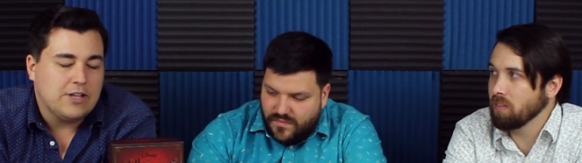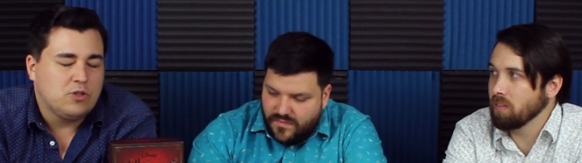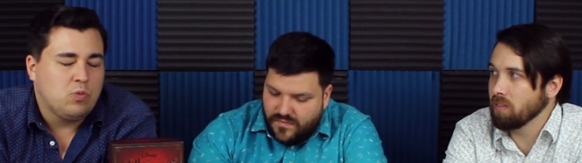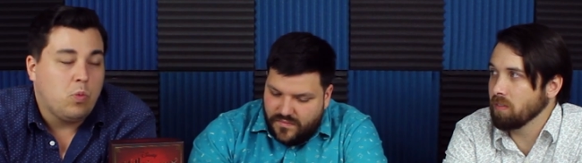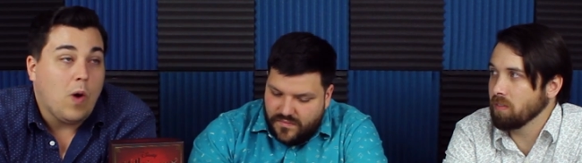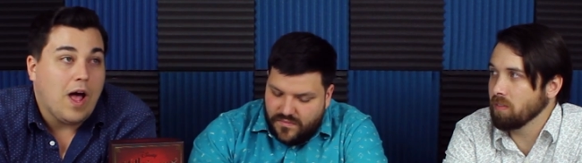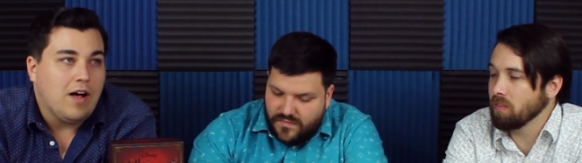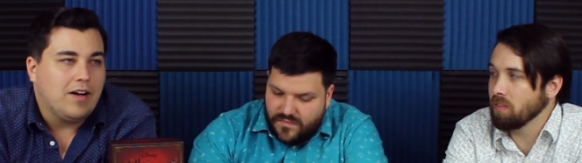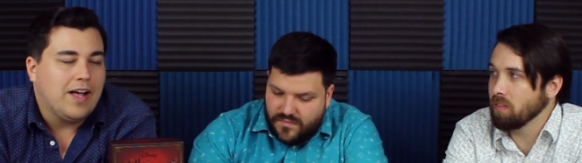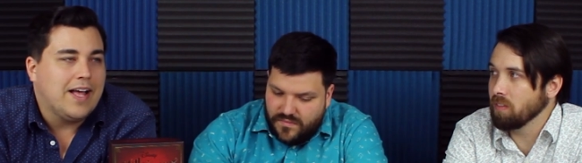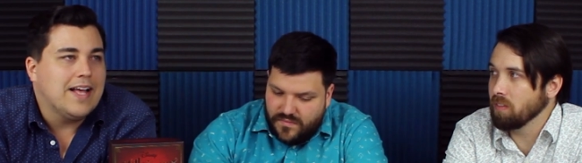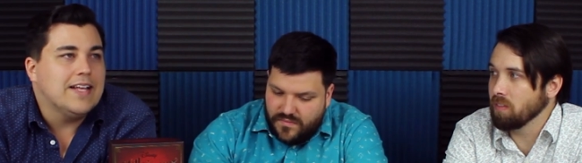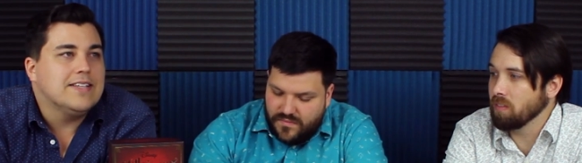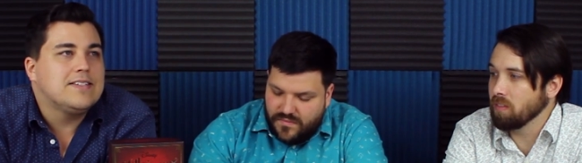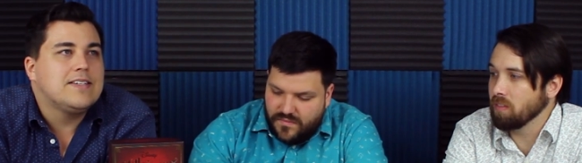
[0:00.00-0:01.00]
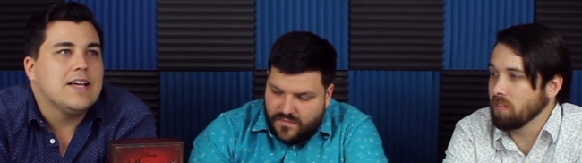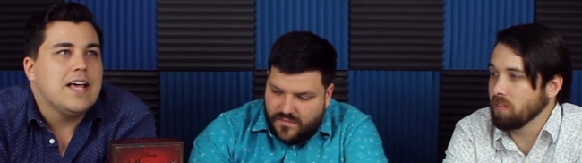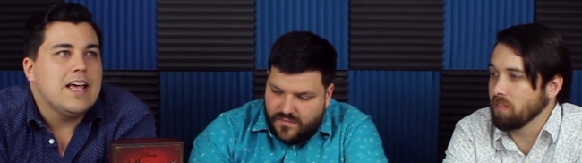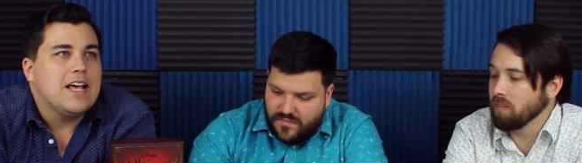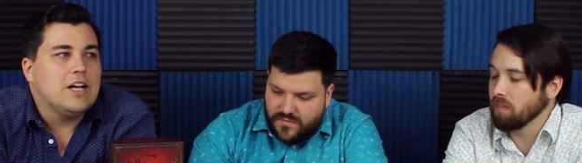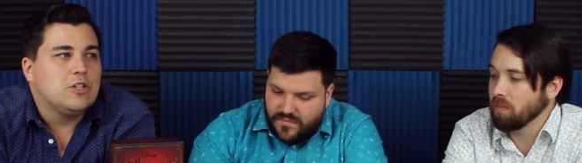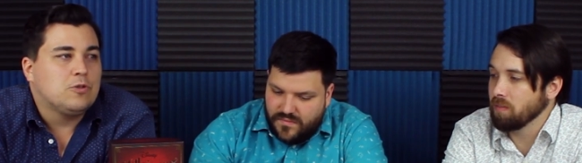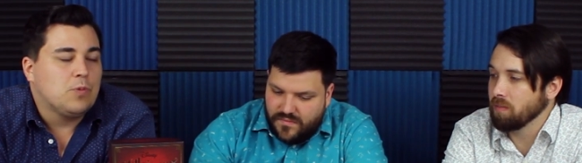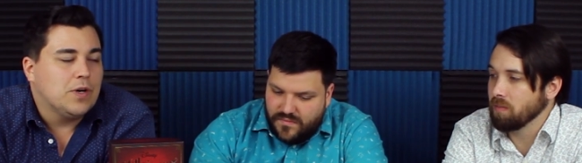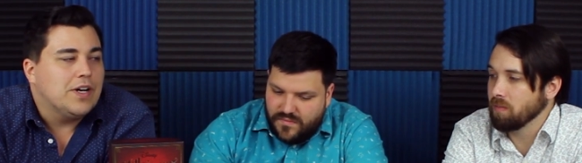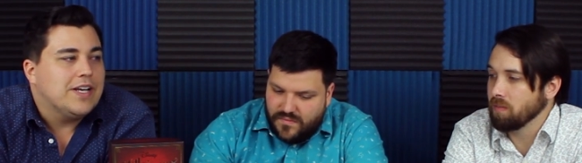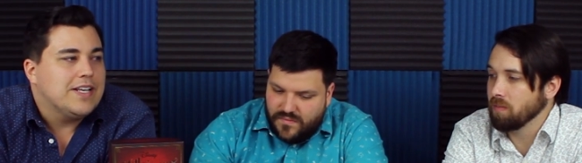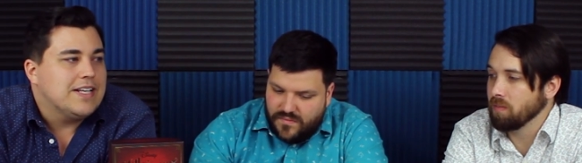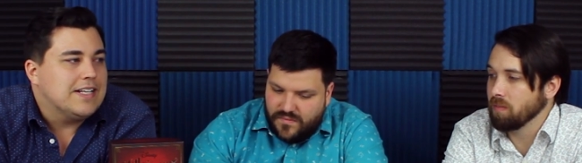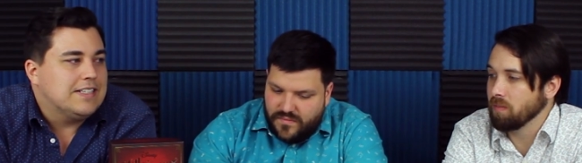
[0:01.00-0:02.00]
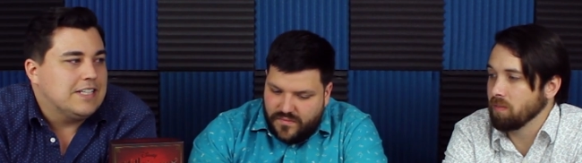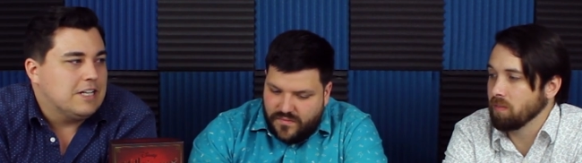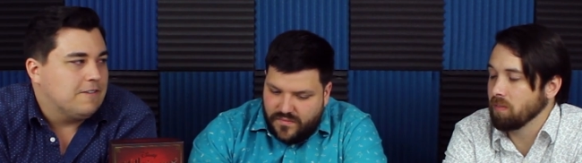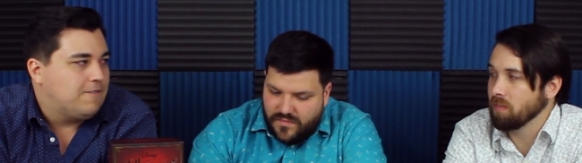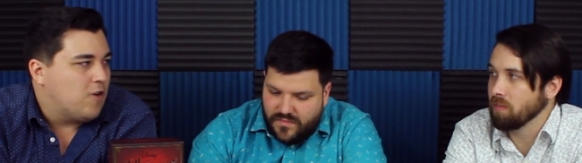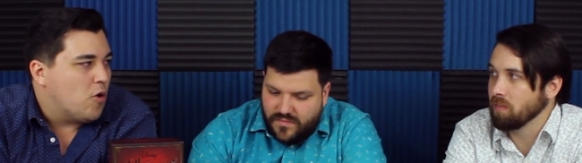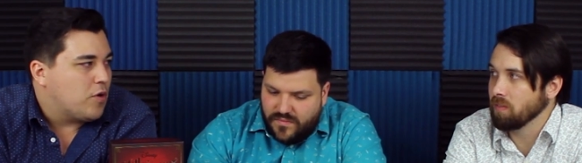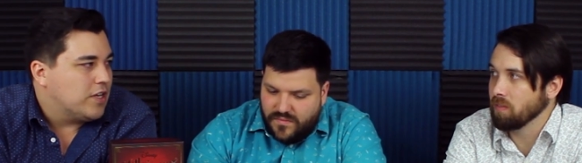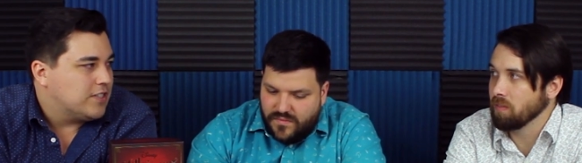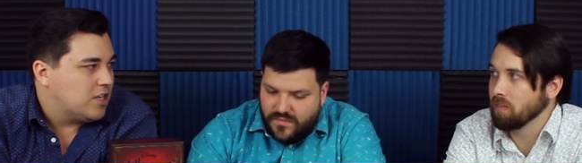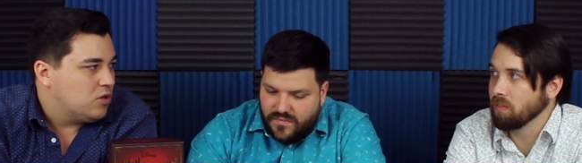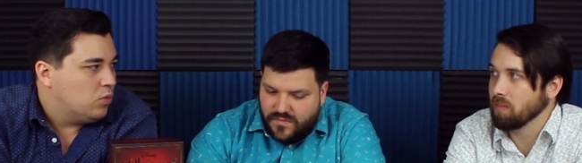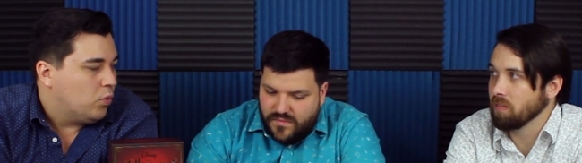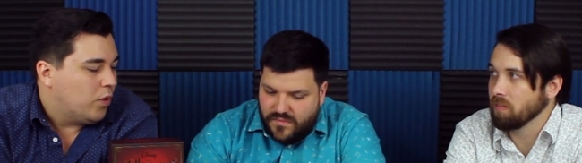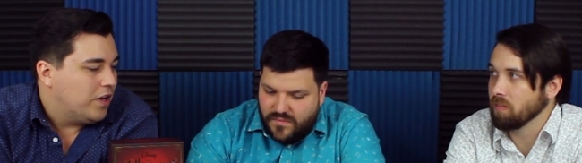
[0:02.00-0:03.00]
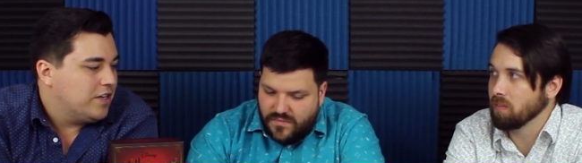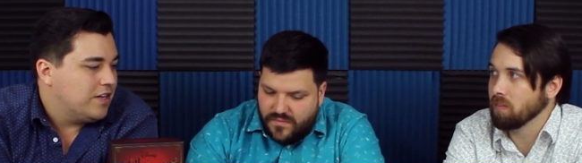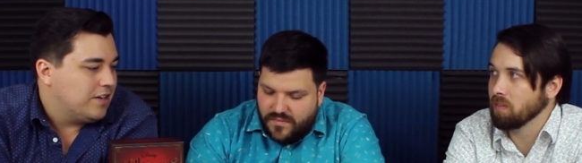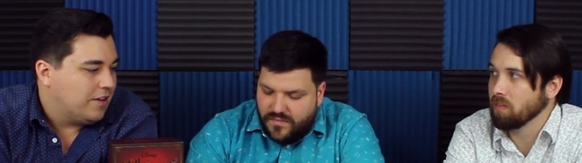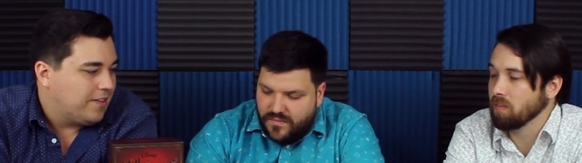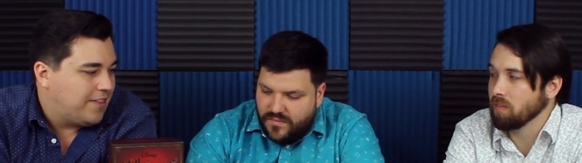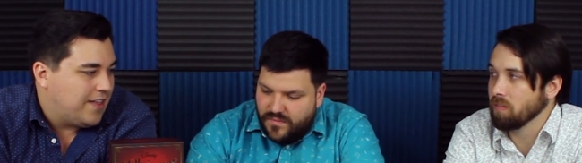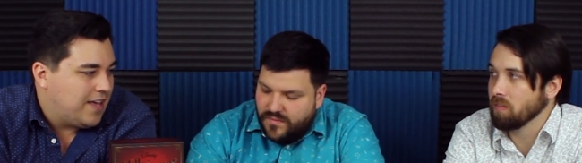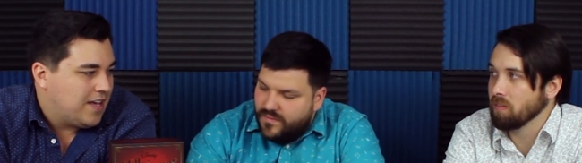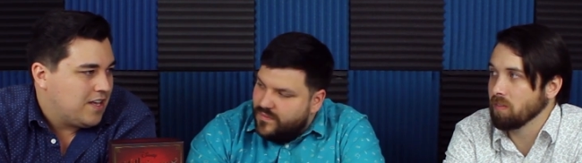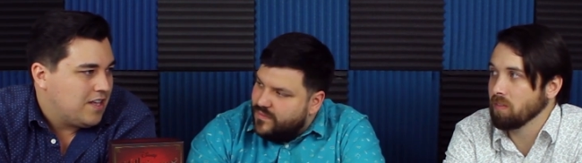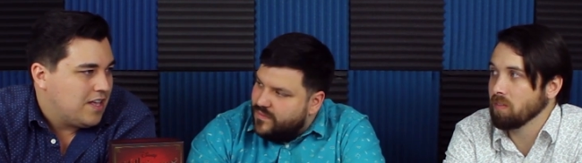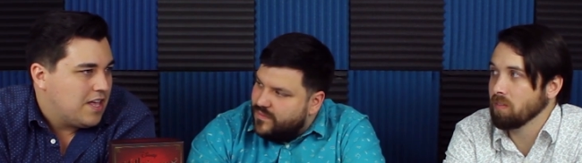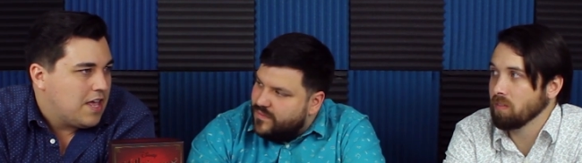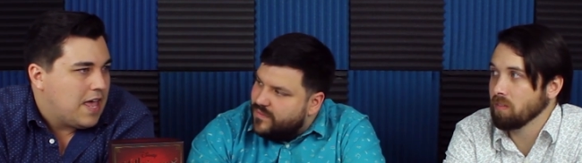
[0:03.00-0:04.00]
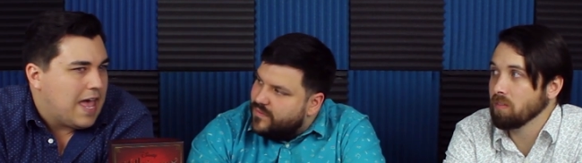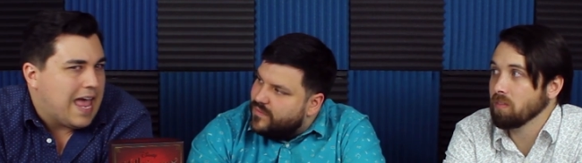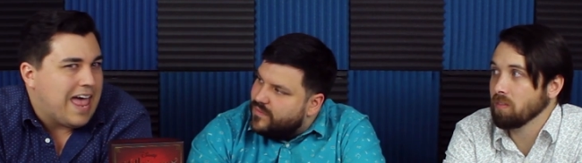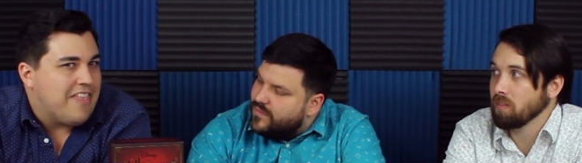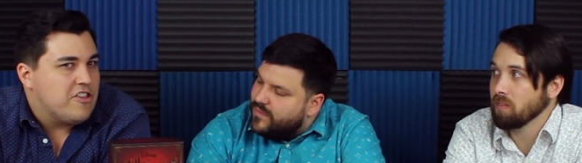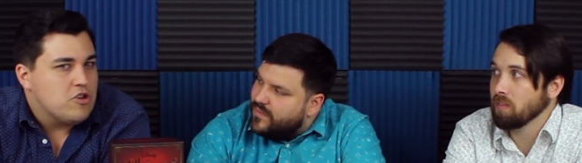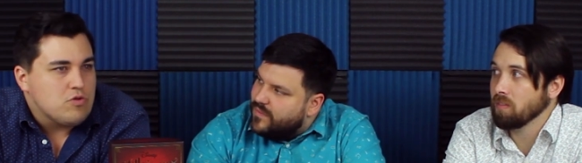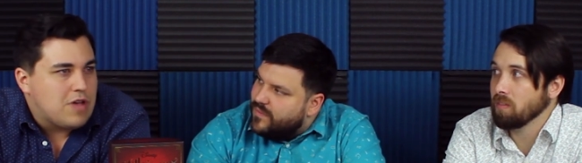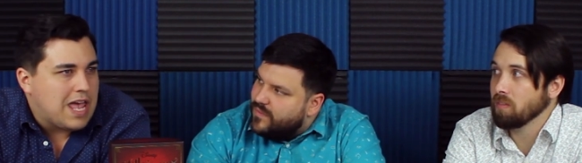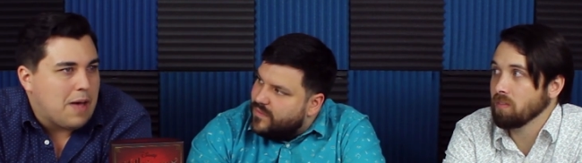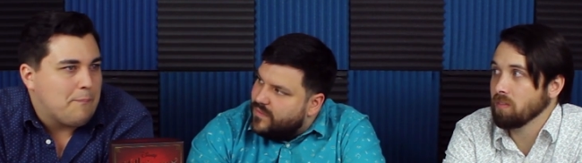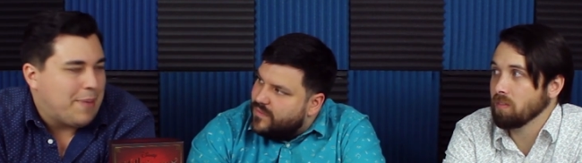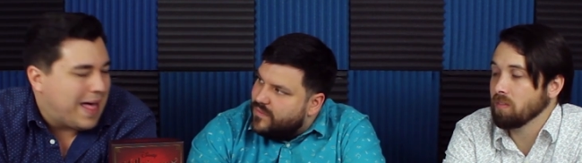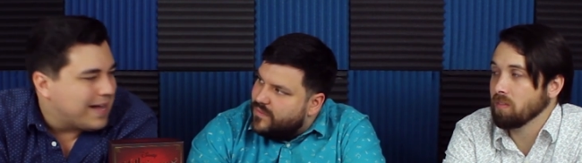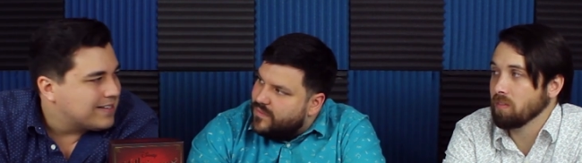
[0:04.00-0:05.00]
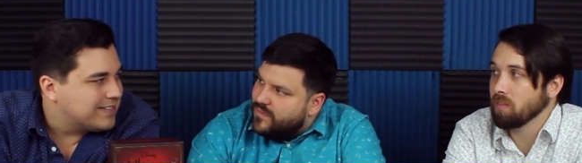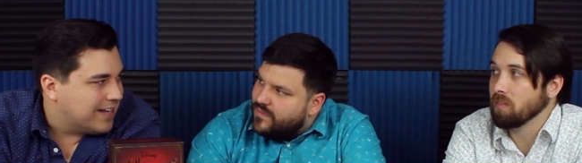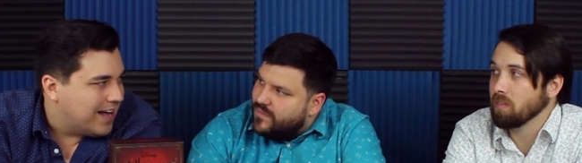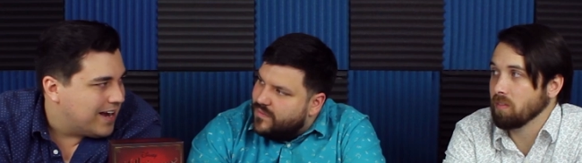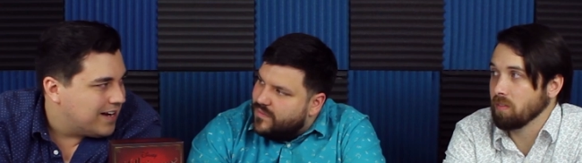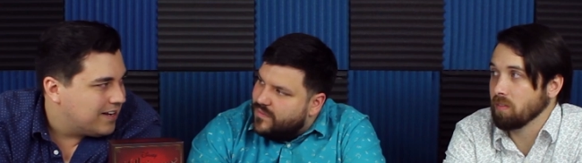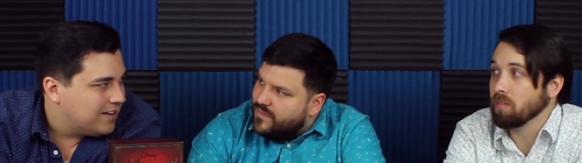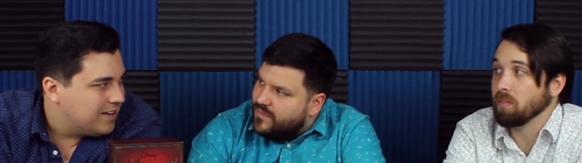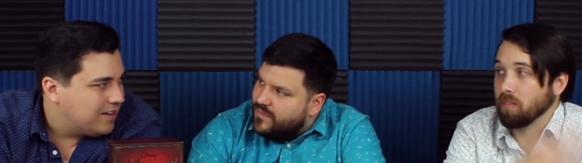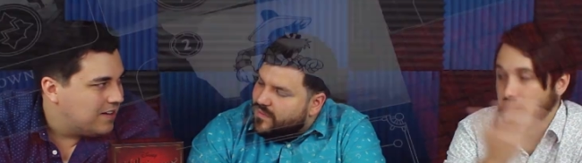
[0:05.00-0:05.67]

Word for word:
Speaker 1: as well as it's really easy to focus on one little thing, and then you can't backslide.